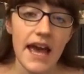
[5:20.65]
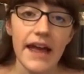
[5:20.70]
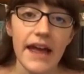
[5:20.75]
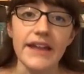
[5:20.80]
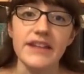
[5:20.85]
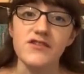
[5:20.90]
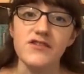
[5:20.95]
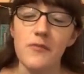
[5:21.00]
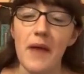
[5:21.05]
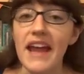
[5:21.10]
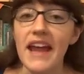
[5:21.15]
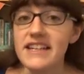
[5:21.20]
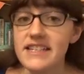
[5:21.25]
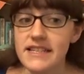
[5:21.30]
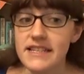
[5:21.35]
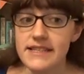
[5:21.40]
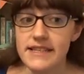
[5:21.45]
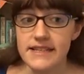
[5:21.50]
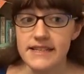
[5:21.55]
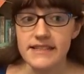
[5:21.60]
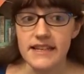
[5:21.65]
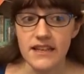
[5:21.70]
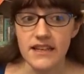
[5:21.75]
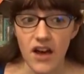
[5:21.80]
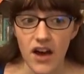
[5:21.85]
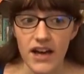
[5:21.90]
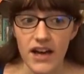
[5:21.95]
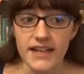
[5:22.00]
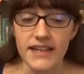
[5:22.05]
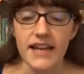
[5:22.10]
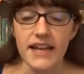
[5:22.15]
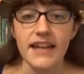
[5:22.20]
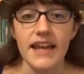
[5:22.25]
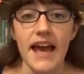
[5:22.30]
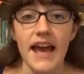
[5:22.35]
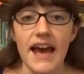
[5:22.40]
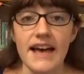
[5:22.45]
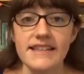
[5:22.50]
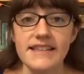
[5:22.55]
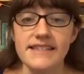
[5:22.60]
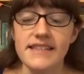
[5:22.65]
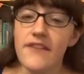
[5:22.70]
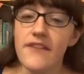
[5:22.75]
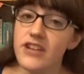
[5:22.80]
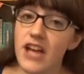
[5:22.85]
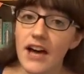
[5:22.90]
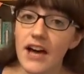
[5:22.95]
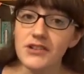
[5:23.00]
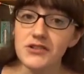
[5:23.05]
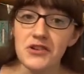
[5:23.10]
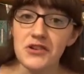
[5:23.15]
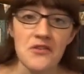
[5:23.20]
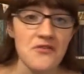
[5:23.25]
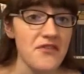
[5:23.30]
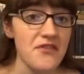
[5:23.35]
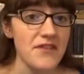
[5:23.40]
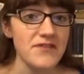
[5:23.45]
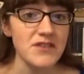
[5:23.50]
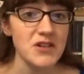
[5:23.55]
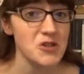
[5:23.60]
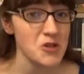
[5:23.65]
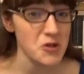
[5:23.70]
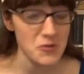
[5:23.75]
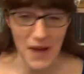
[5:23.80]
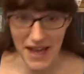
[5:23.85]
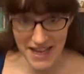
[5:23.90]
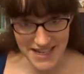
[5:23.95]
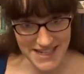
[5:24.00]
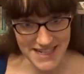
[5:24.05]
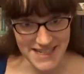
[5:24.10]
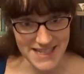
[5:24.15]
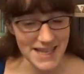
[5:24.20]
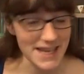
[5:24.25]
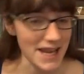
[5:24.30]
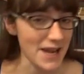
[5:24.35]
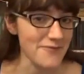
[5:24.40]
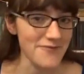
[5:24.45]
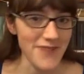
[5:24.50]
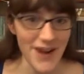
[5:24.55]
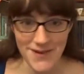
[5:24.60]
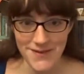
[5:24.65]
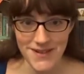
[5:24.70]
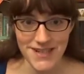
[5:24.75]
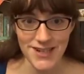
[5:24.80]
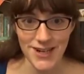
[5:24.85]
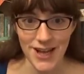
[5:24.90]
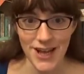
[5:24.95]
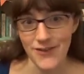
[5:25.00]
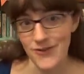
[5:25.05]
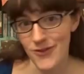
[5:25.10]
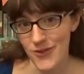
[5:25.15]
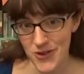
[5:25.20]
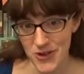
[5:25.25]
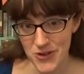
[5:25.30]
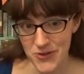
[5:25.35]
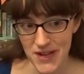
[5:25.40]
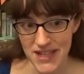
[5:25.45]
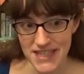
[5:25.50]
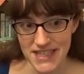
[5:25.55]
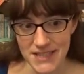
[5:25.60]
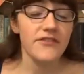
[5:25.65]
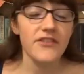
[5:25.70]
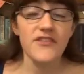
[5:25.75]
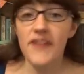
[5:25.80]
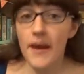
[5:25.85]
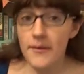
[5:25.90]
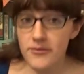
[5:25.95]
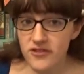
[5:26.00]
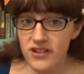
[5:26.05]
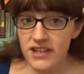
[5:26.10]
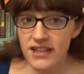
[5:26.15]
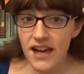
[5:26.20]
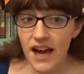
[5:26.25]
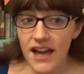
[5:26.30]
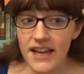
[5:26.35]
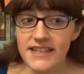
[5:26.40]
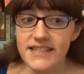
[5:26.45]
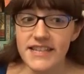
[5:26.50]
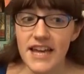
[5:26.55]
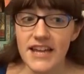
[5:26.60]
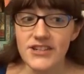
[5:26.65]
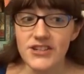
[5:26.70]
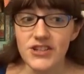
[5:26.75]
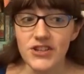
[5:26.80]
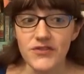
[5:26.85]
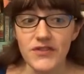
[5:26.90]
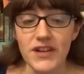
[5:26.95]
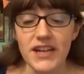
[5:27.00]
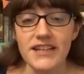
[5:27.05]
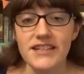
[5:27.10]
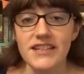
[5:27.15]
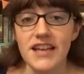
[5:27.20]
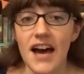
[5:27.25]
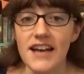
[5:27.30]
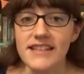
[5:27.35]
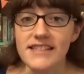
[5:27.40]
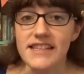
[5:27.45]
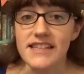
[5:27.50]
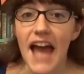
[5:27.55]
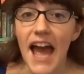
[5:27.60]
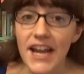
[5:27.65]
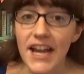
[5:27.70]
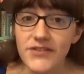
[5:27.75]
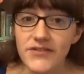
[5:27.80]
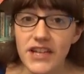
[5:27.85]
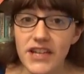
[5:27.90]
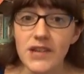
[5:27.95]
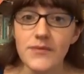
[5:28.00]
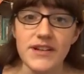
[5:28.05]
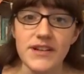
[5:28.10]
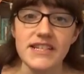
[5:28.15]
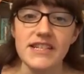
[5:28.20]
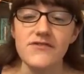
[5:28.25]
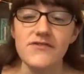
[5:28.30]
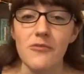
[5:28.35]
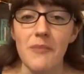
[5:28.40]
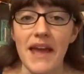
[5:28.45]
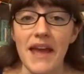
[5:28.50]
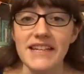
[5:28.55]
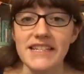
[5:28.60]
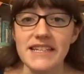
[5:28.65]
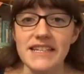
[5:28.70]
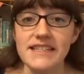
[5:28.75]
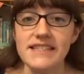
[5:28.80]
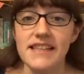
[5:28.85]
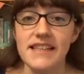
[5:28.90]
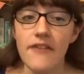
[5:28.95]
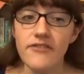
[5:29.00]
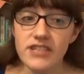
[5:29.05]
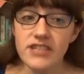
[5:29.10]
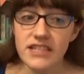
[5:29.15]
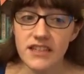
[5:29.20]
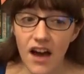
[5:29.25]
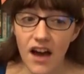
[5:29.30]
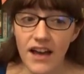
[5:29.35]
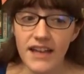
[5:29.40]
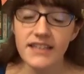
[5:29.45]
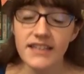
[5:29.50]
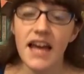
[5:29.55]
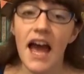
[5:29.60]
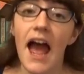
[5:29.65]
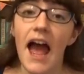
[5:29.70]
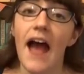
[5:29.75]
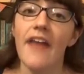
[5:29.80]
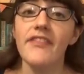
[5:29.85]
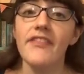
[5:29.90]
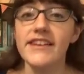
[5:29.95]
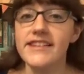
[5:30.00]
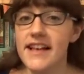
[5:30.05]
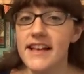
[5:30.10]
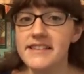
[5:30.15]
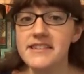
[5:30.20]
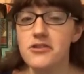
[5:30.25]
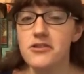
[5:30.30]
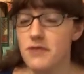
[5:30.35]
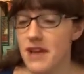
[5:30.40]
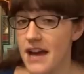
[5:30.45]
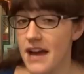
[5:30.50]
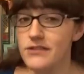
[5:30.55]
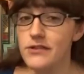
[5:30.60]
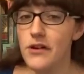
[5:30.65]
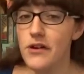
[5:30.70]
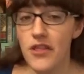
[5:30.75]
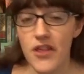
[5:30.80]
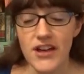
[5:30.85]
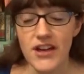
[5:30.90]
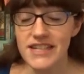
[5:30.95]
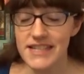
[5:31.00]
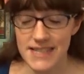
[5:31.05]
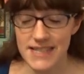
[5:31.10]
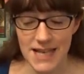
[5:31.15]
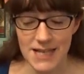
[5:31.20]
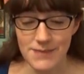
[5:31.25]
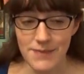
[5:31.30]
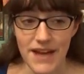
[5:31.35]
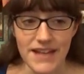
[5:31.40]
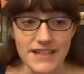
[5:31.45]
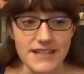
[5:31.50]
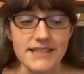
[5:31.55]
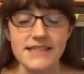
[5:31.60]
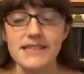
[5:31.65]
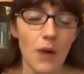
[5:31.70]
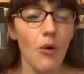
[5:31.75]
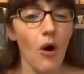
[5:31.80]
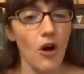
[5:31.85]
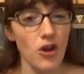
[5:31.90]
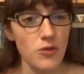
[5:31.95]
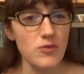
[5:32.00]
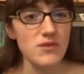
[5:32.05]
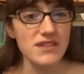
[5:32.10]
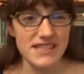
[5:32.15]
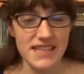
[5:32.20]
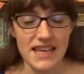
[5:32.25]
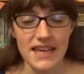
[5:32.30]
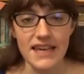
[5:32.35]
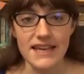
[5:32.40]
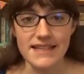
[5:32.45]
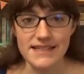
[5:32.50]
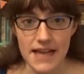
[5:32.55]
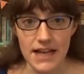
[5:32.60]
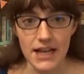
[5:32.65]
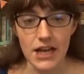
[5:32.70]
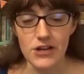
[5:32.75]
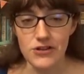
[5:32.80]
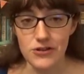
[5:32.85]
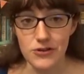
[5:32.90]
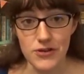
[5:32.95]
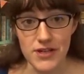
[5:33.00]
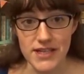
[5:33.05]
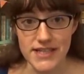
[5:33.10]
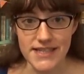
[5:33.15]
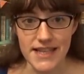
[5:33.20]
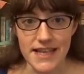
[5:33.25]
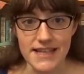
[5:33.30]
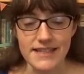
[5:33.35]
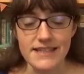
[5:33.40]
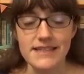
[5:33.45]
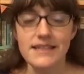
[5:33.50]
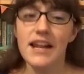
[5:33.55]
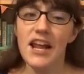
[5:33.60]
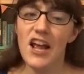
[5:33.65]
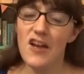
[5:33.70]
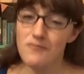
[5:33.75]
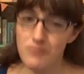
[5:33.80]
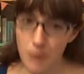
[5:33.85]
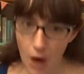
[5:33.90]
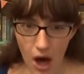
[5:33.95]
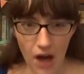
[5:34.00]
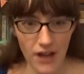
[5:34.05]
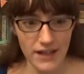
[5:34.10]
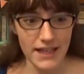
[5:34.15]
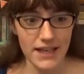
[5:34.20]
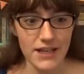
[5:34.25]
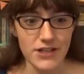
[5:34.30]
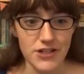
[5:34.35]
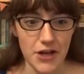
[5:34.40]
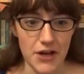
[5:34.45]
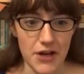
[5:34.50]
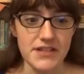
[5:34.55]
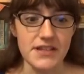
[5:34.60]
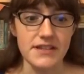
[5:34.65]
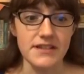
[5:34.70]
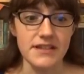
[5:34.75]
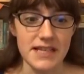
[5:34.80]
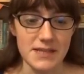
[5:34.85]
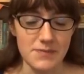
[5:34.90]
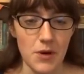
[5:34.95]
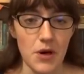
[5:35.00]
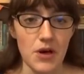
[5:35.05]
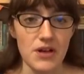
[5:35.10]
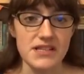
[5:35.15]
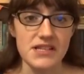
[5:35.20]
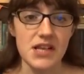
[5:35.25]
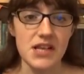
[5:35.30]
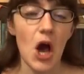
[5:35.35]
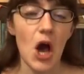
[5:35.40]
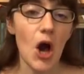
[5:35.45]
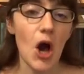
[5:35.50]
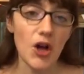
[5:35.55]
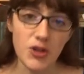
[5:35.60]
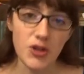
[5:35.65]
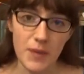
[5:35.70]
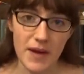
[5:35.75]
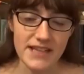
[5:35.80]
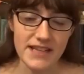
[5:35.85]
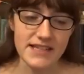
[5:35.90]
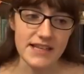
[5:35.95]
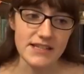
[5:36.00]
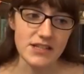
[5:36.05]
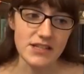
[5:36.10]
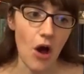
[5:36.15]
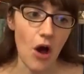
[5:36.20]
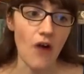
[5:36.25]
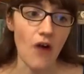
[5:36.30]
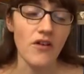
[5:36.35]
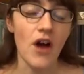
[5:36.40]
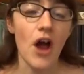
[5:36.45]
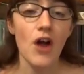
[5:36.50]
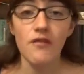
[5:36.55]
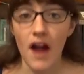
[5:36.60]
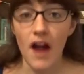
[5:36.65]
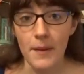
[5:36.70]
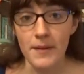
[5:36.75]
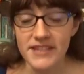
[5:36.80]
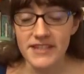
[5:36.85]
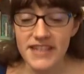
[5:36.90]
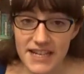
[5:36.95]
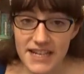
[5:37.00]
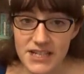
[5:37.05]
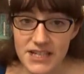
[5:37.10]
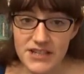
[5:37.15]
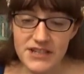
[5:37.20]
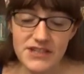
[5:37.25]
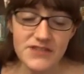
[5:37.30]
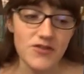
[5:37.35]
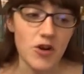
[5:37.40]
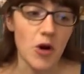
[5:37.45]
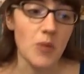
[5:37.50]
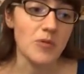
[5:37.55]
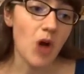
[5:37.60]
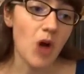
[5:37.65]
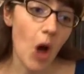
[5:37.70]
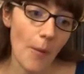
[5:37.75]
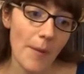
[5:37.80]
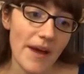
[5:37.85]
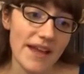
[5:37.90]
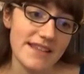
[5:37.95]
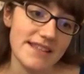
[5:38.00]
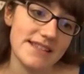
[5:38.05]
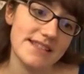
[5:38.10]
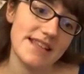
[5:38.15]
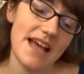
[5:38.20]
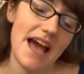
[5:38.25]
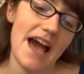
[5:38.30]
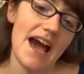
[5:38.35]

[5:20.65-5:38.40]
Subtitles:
It is from 1869 and it has 752 pages, and I'm very much looking forward to it. For February, I intend to read Cousin Henry, which is from 1879, and this has 336 pages. So what you will see as I go through this list is that I have partly chosen these books on the basis of recommendations from comments